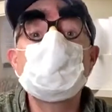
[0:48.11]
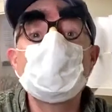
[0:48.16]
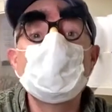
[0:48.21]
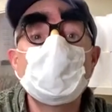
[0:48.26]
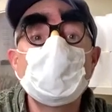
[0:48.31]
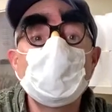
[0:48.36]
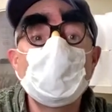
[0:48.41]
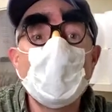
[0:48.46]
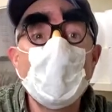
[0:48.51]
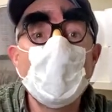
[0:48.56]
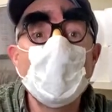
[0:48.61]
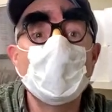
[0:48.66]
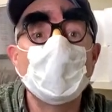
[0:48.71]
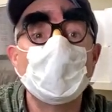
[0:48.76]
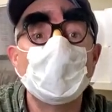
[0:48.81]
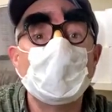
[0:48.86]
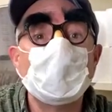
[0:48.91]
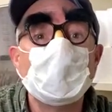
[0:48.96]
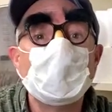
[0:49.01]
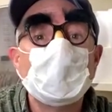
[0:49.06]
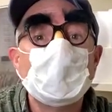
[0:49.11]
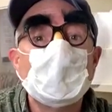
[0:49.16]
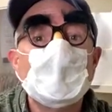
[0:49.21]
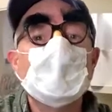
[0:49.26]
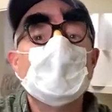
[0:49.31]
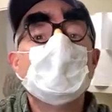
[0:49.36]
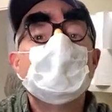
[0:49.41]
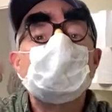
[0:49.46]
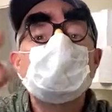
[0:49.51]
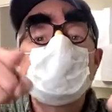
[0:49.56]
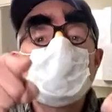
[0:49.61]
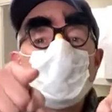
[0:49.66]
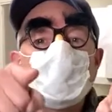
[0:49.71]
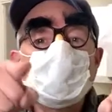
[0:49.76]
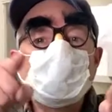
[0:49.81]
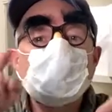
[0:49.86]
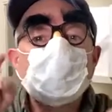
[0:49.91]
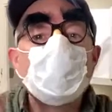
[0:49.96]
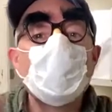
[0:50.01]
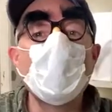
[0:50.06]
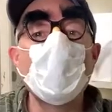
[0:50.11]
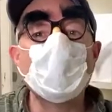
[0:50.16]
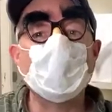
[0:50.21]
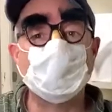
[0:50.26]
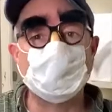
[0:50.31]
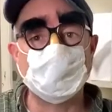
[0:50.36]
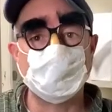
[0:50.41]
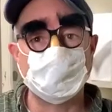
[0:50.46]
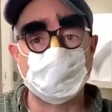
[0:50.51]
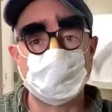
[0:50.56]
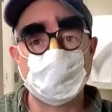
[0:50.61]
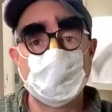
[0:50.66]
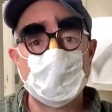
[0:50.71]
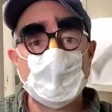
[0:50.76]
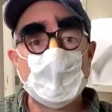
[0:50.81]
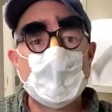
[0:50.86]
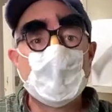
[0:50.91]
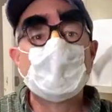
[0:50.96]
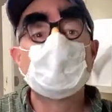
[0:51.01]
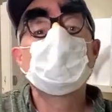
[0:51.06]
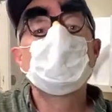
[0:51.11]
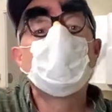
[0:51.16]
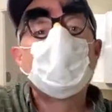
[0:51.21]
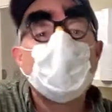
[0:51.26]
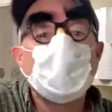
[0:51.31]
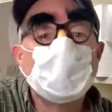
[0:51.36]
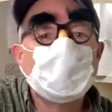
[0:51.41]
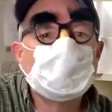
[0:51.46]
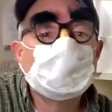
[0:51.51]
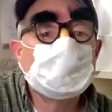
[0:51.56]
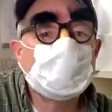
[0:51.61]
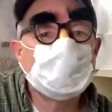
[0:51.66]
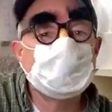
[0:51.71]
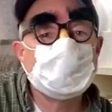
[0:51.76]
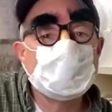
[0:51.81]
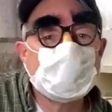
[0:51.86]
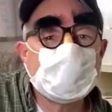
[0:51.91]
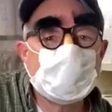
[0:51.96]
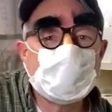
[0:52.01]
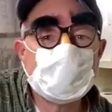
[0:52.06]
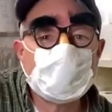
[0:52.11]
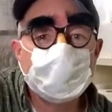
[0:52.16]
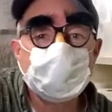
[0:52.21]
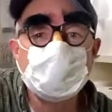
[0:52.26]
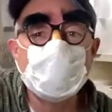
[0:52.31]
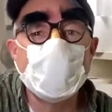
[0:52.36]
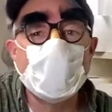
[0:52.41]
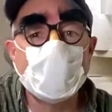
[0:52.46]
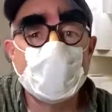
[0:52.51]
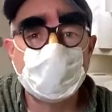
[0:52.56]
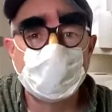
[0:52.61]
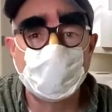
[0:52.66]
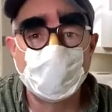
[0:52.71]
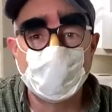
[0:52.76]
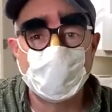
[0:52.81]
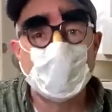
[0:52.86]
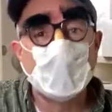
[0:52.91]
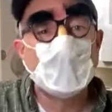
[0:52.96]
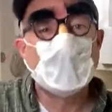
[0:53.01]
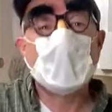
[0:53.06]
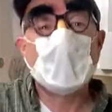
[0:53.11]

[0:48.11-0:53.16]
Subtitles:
the throne? It's your toilet. And toilets have needed paper